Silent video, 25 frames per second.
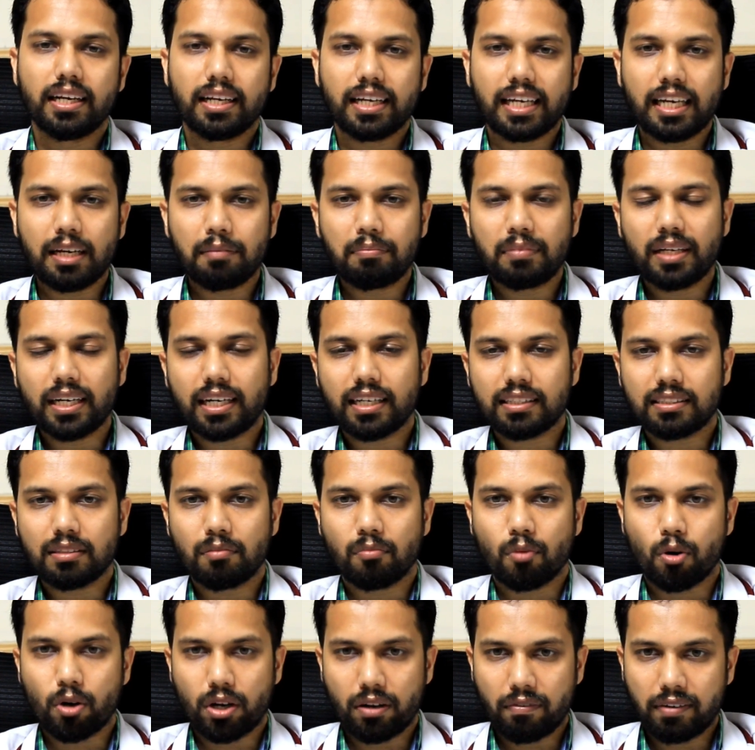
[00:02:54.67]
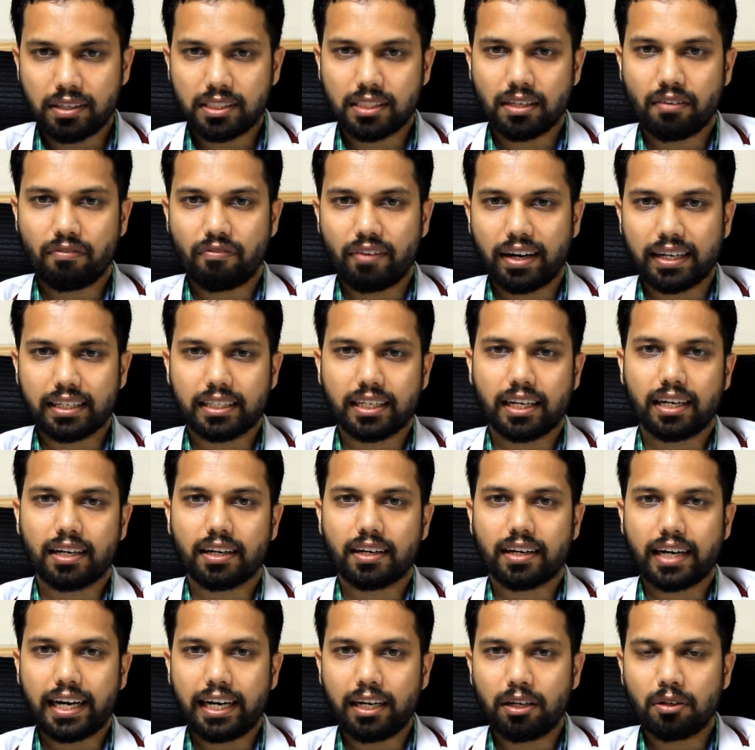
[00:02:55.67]
Keep that as a motivation factor and
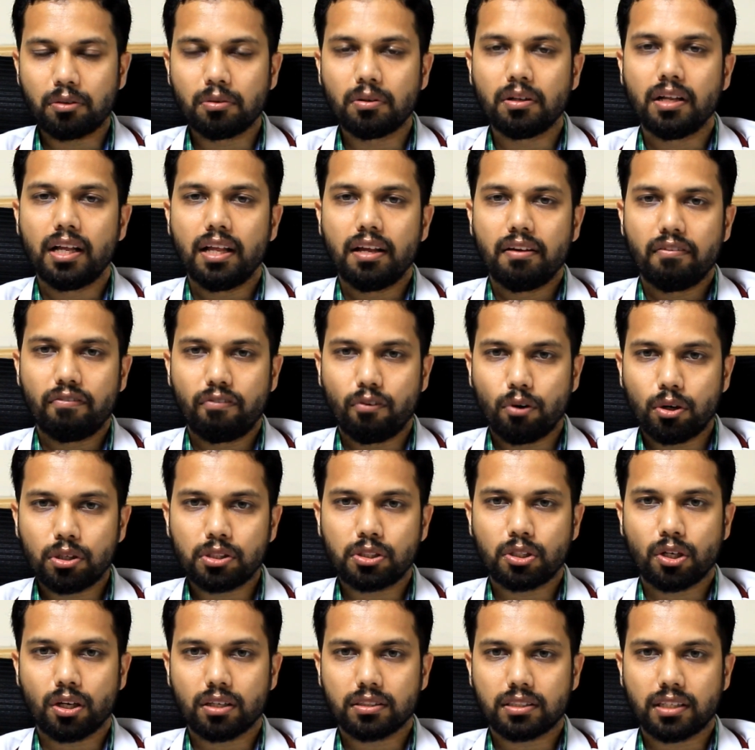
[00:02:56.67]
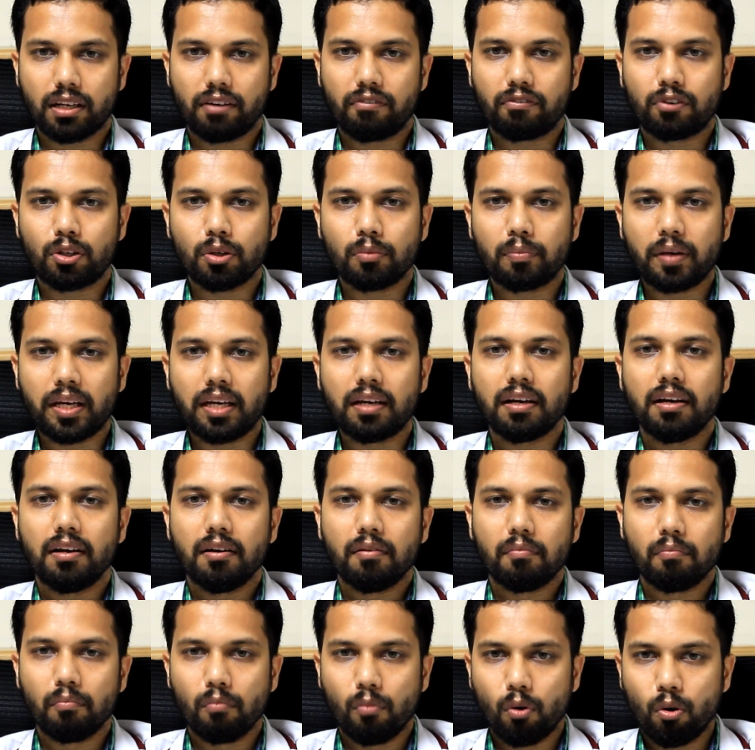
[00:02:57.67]
try to force yourself to be
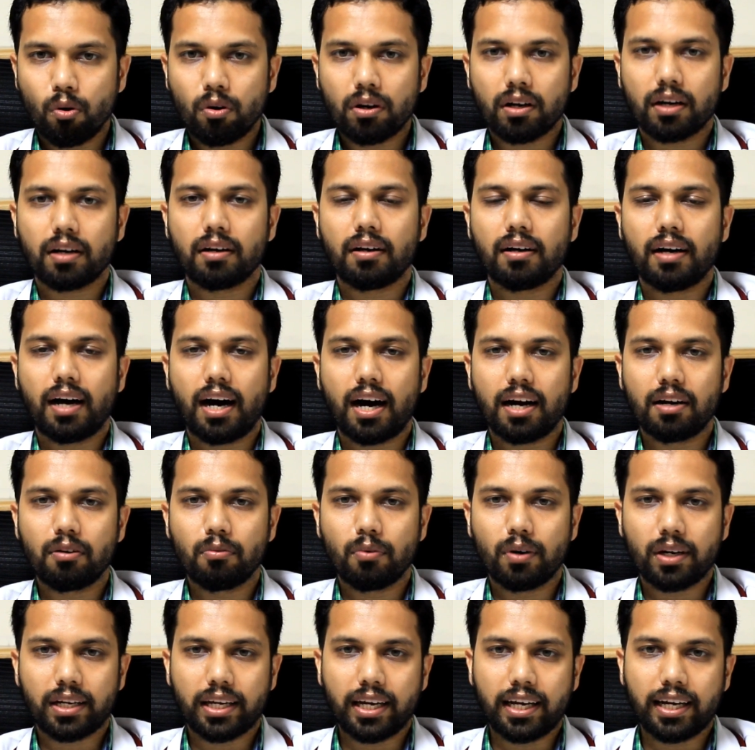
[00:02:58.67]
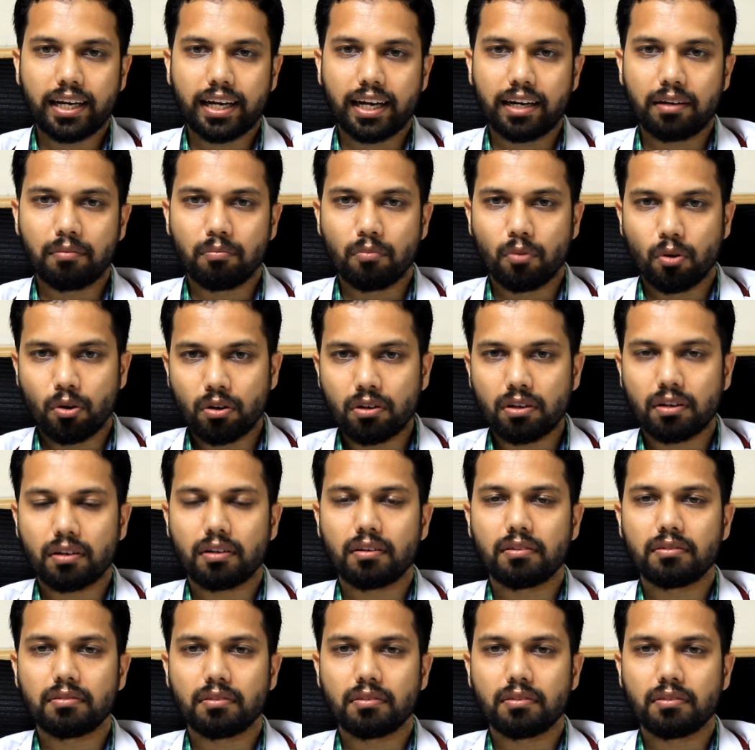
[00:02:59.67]
more hardworking and more